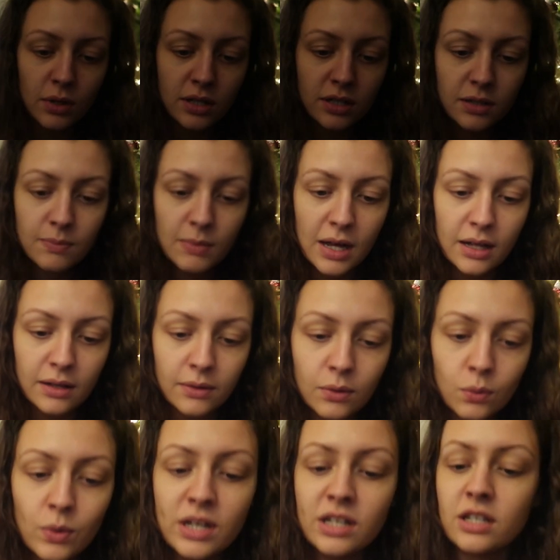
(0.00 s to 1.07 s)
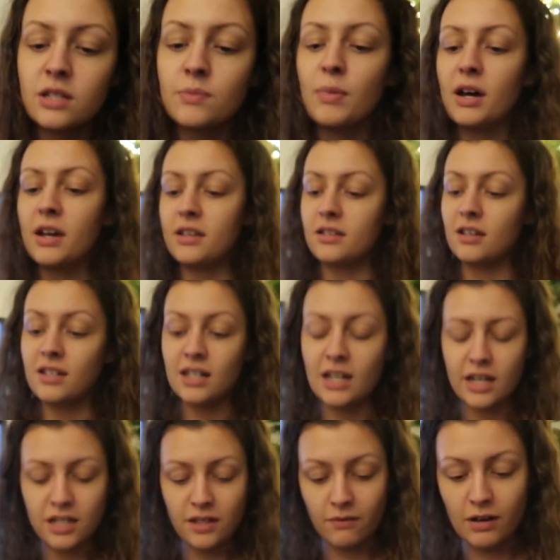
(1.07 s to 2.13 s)
What is this smell? Winter Spice. I didn't
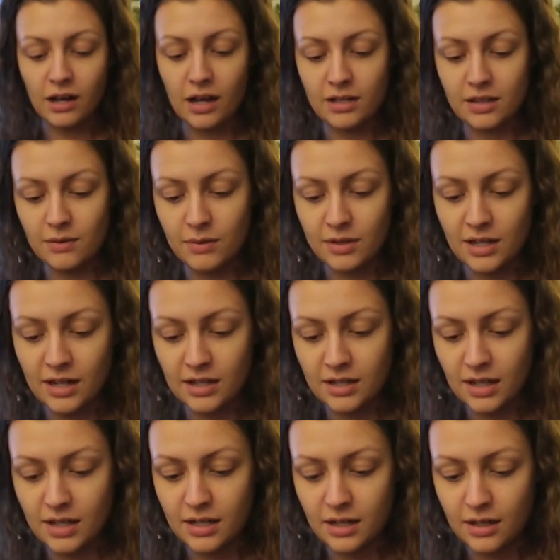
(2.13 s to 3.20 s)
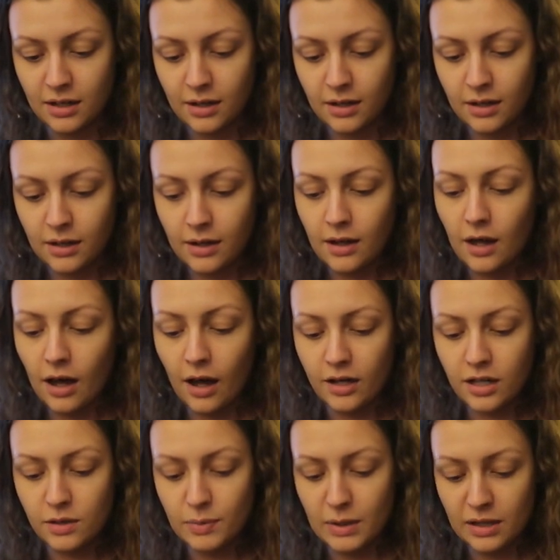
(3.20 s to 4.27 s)
actually realise they were scented. I
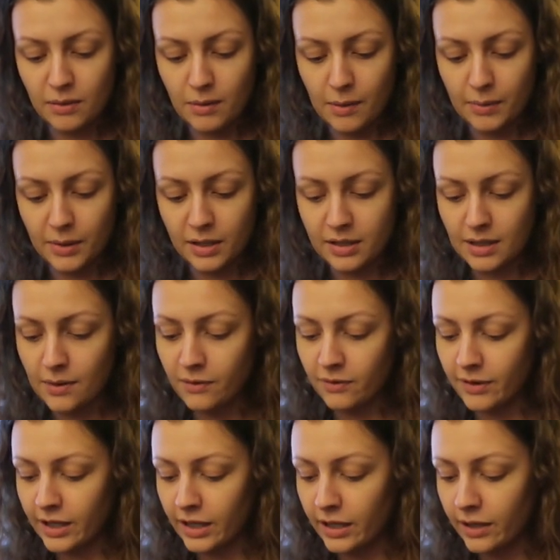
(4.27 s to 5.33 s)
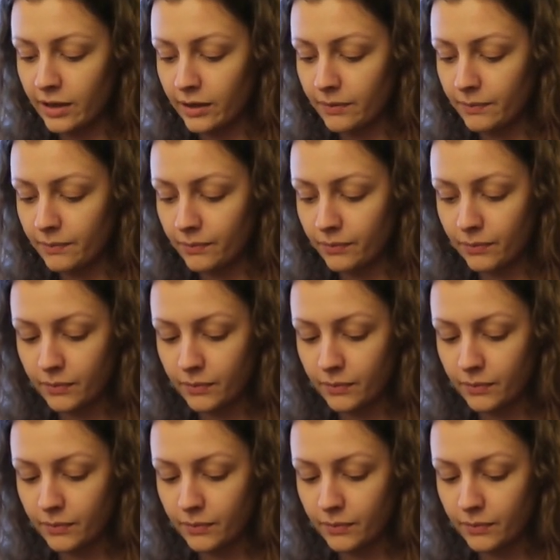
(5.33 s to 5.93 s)
just picked them up because they were really cute.